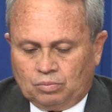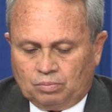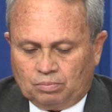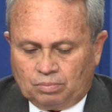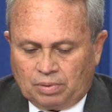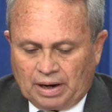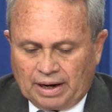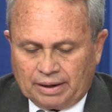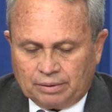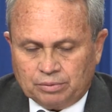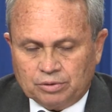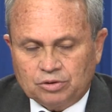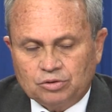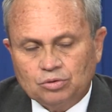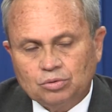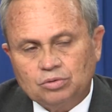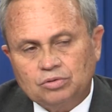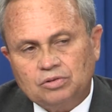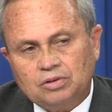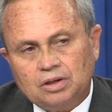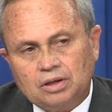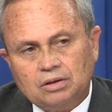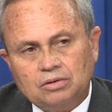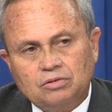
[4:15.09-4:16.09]
by
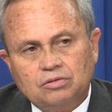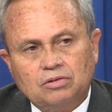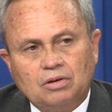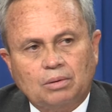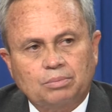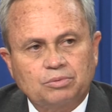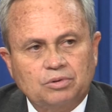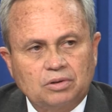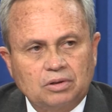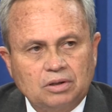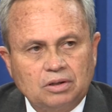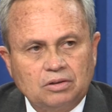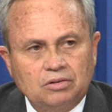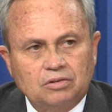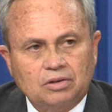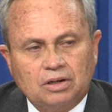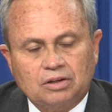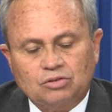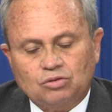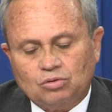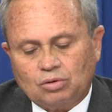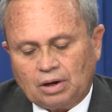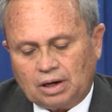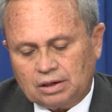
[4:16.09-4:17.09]
reducing subsidies
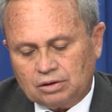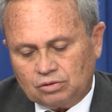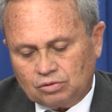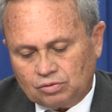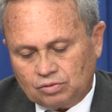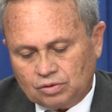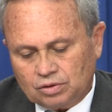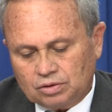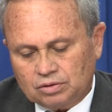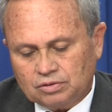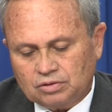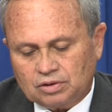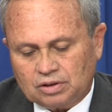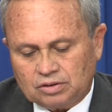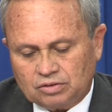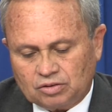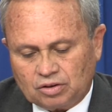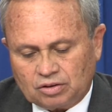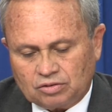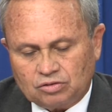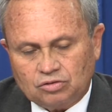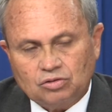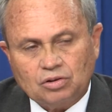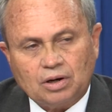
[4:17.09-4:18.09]
and transfers and
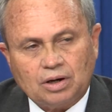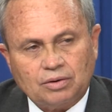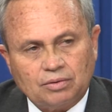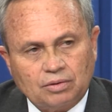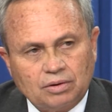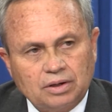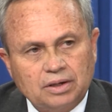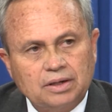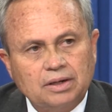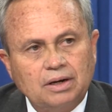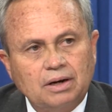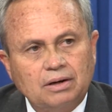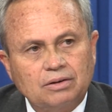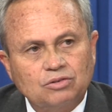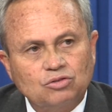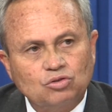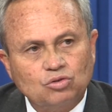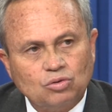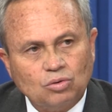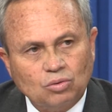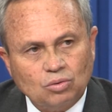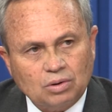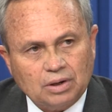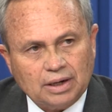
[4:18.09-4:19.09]
just generally
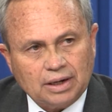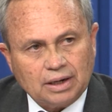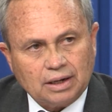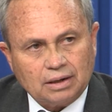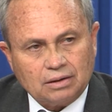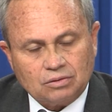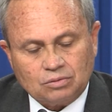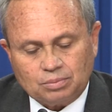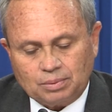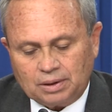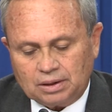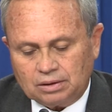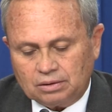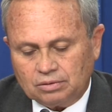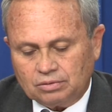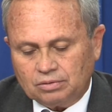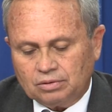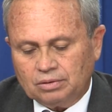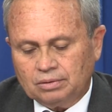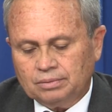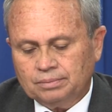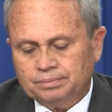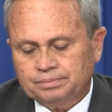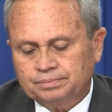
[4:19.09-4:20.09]
controlling
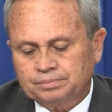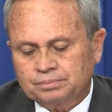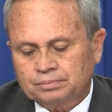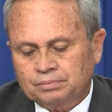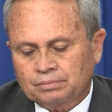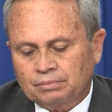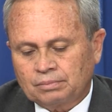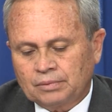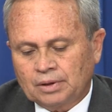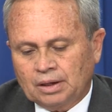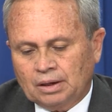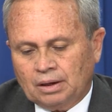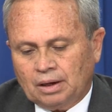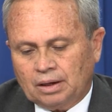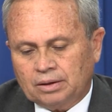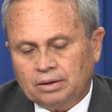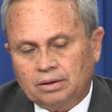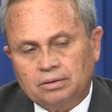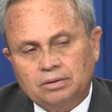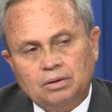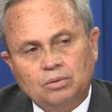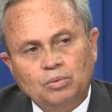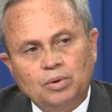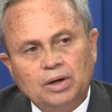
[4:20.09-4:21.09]
expenditure.
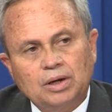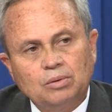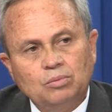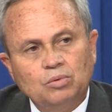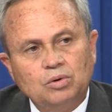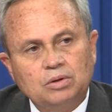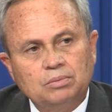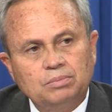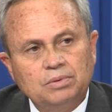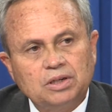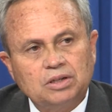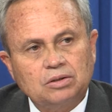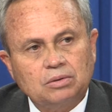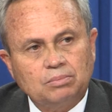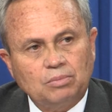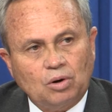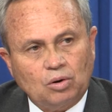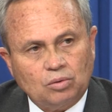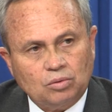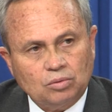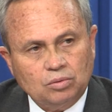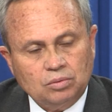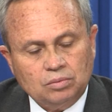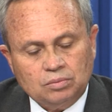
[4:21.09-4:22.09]
Another way would be to
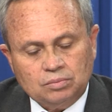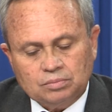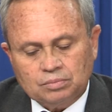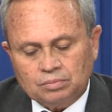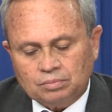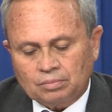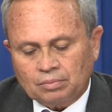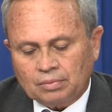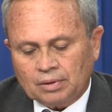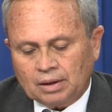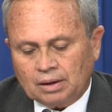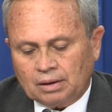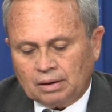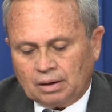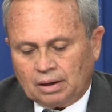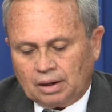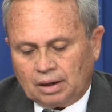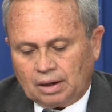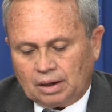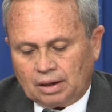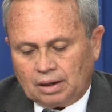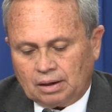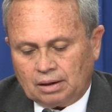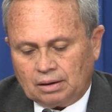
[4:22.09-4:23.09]
borrow,
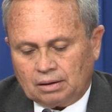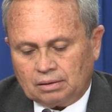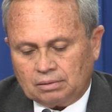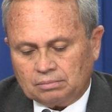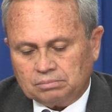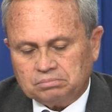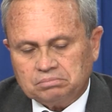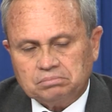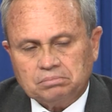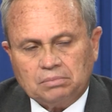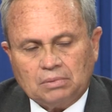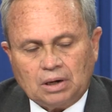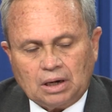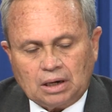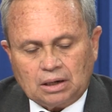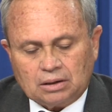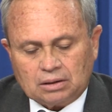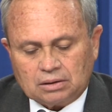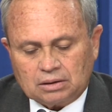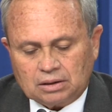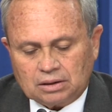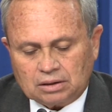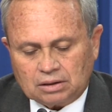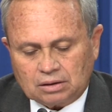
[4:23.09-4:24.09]
uh,
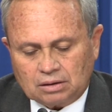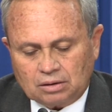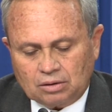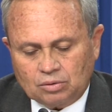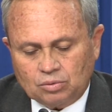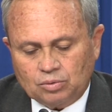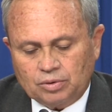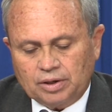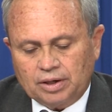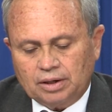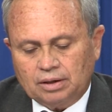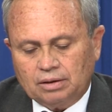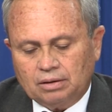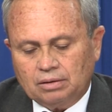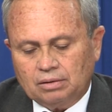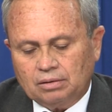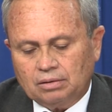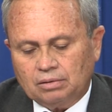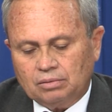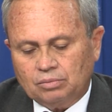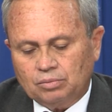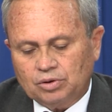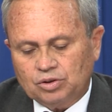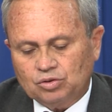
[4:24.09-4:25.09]
uh,
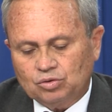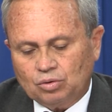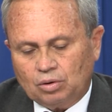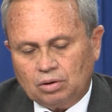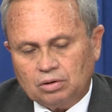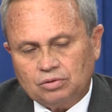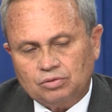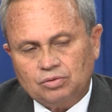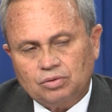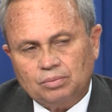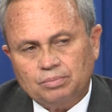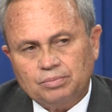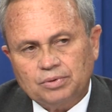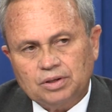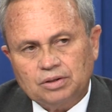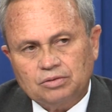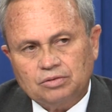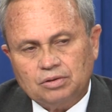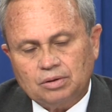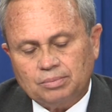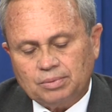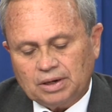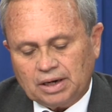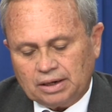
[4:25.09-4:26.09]
including withdrawals from the
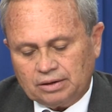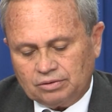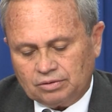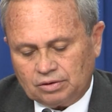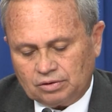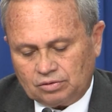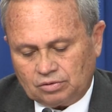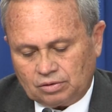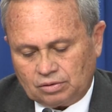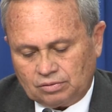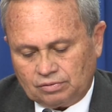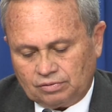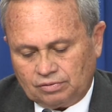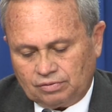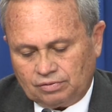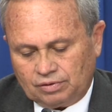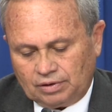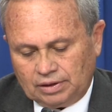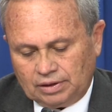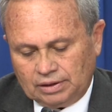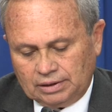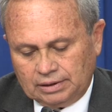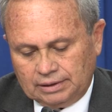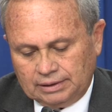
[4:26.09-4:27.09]
stabilization
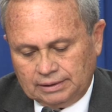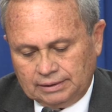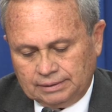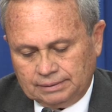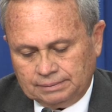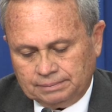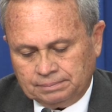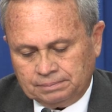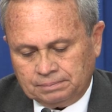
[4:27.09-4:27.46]
fund.